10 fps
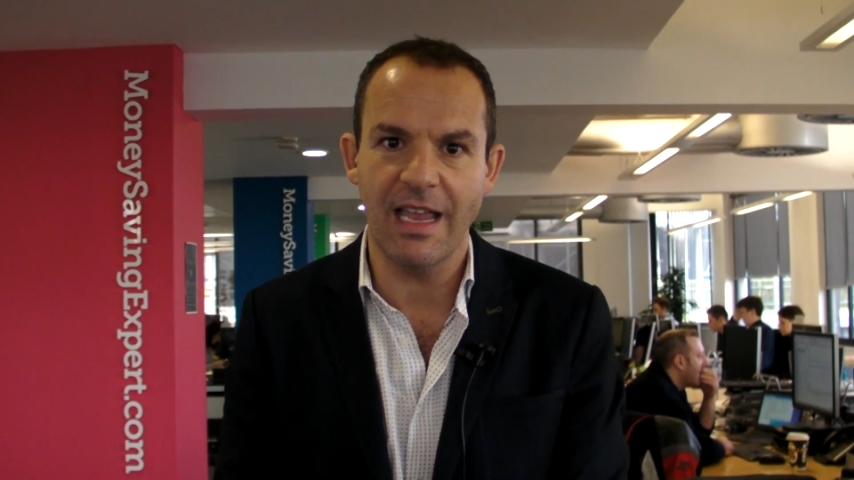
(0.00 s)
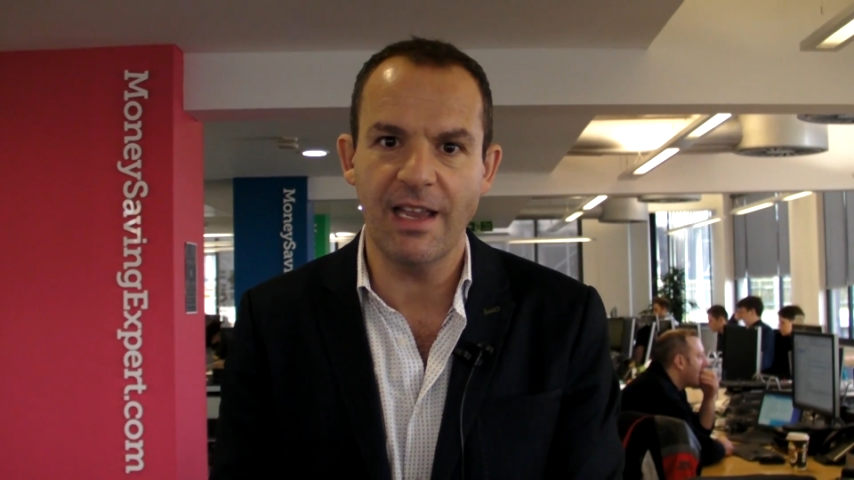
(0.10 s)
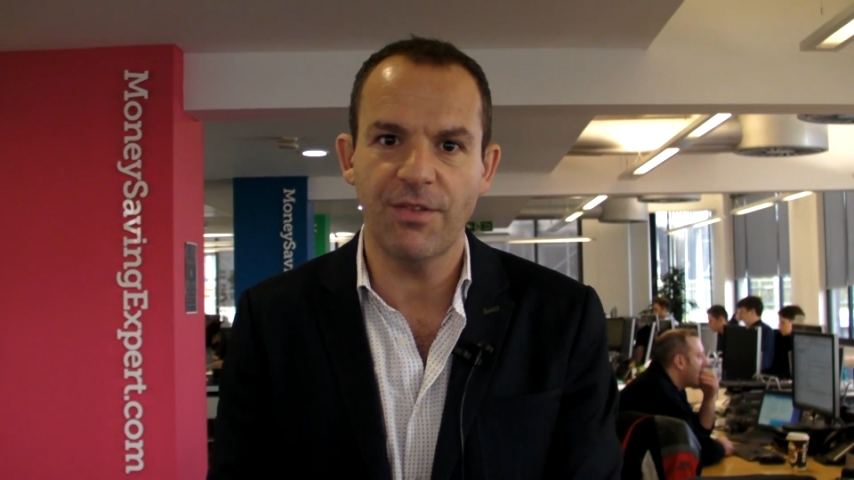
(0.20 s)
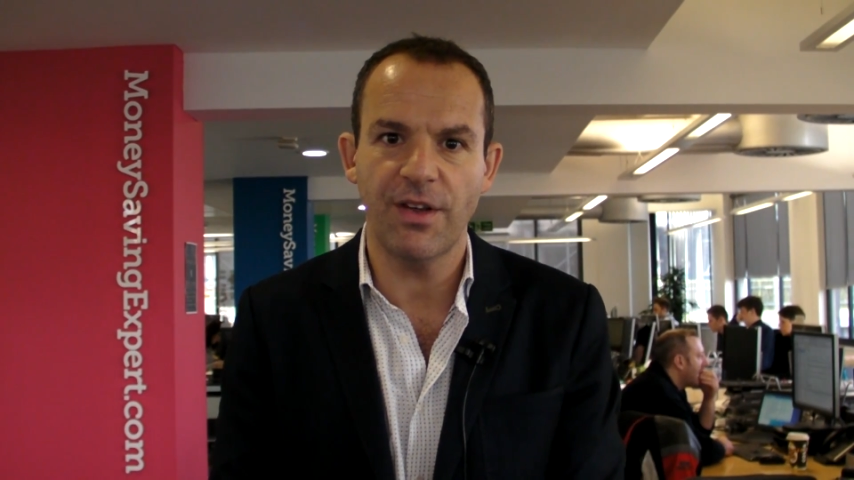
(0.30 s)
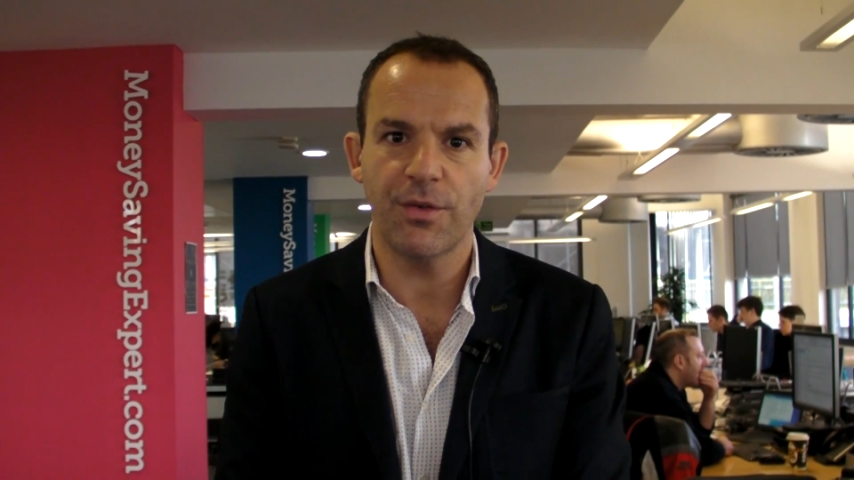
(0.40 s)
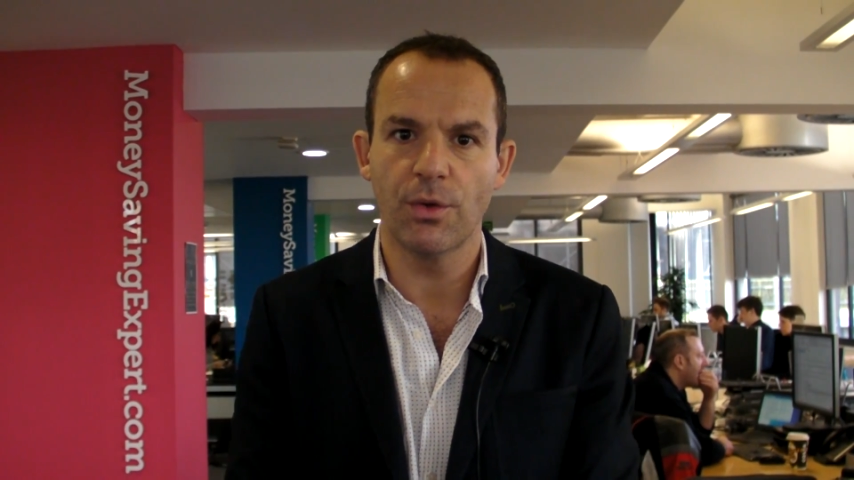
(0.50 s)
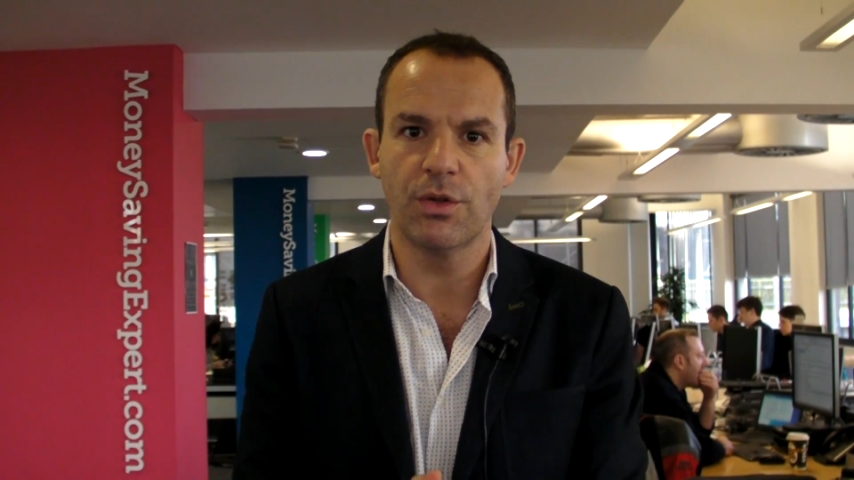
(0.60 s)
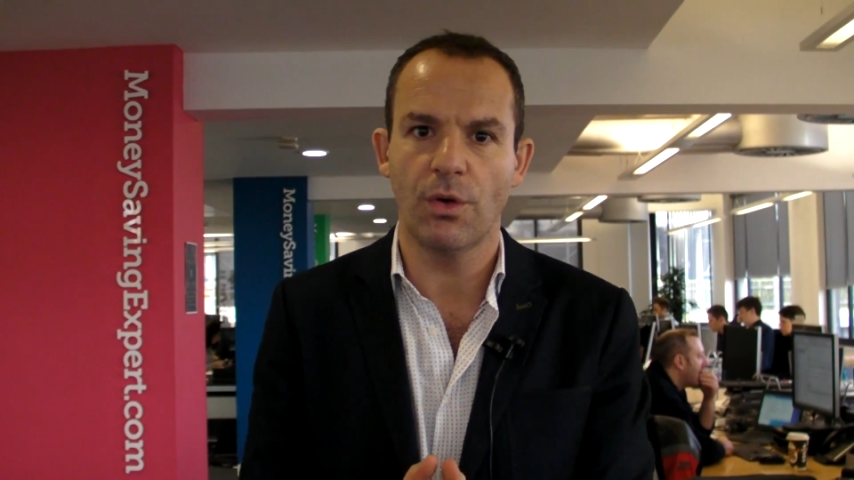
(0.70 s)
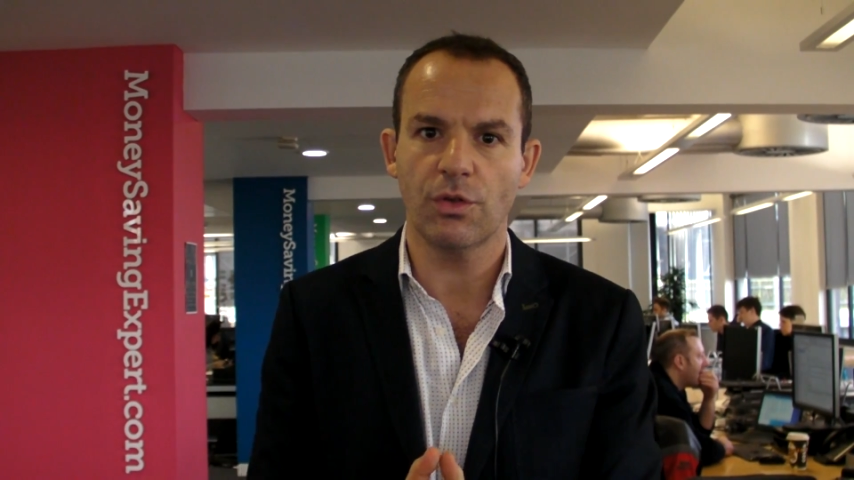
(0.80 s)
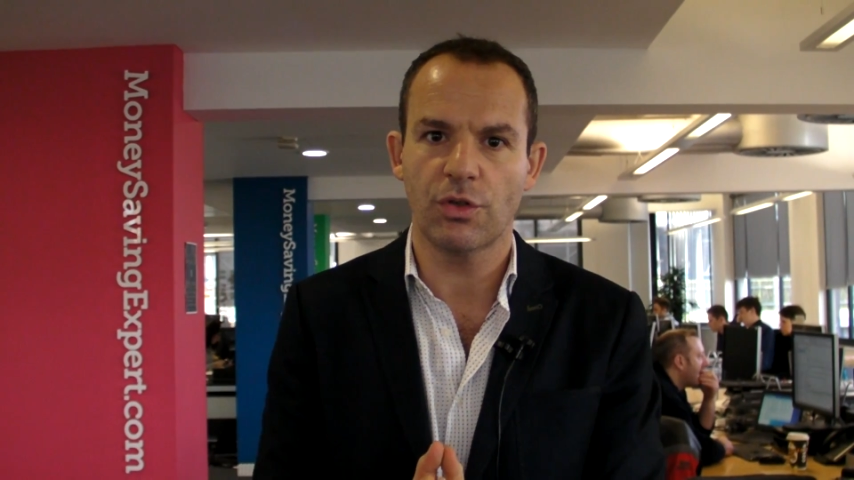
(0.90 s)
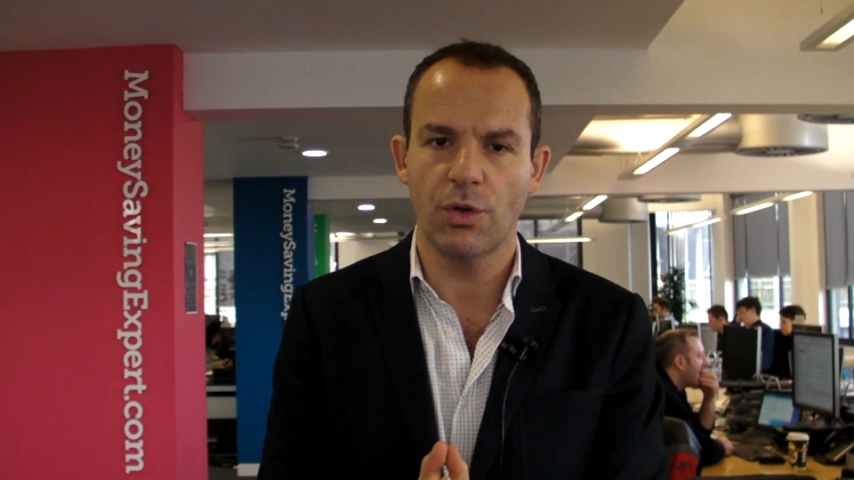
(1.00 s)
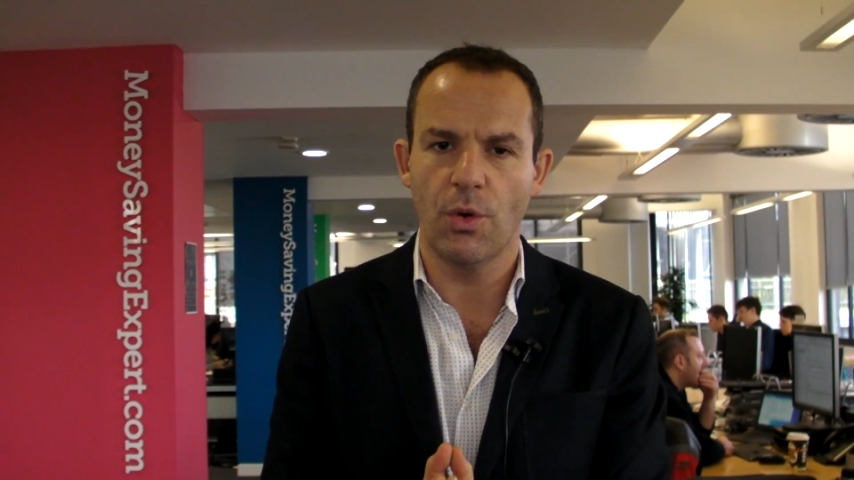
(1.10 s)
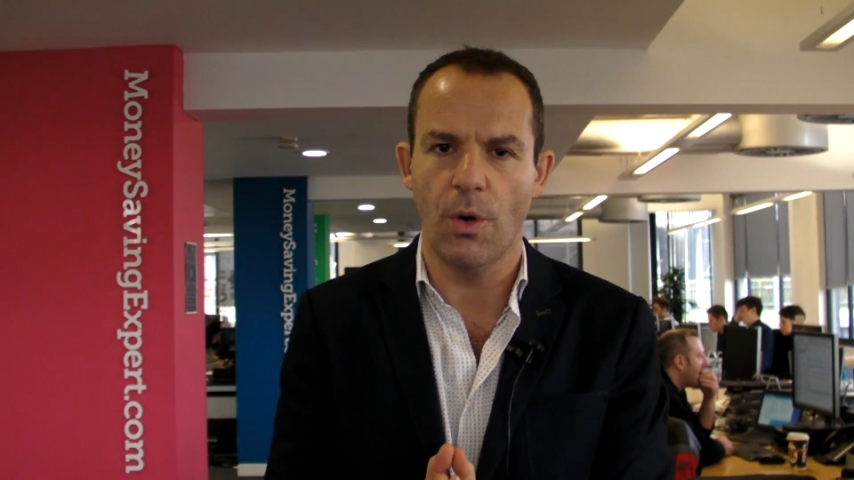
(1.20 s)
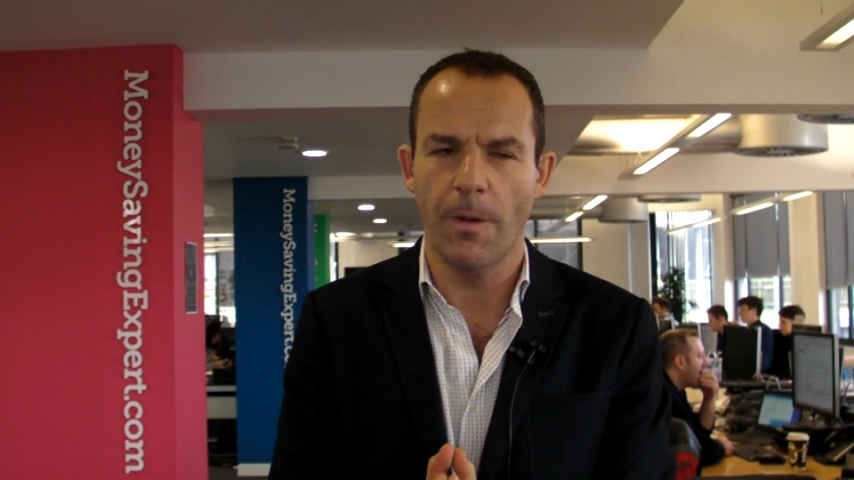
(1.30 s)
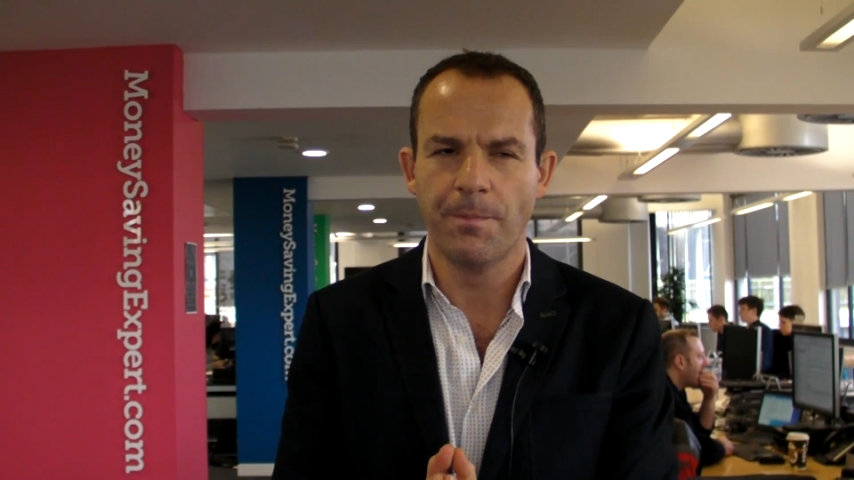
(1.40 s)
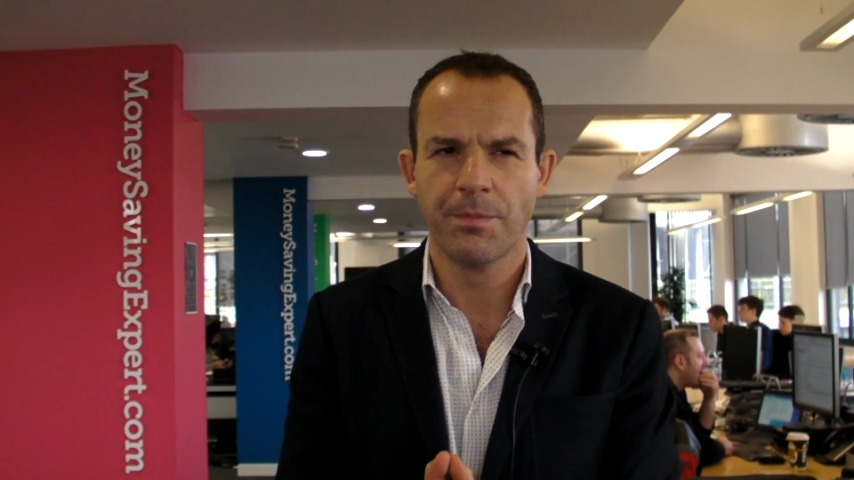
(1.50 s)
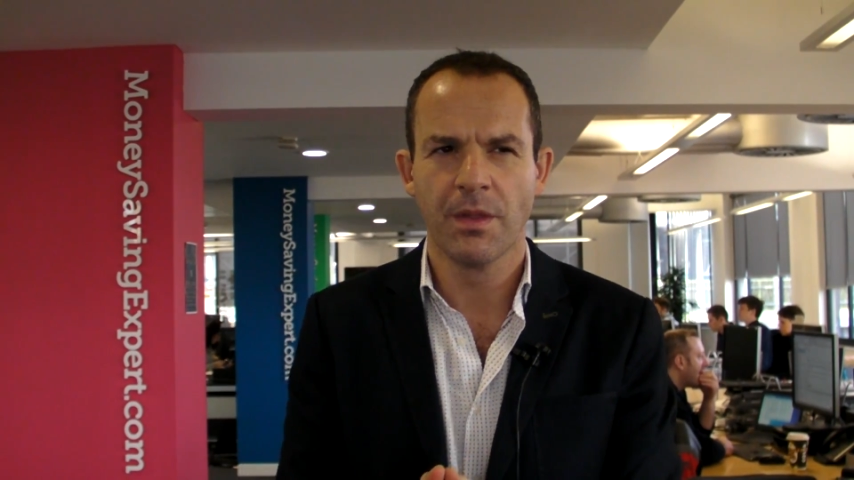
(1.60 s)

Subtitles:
even if you're not sure.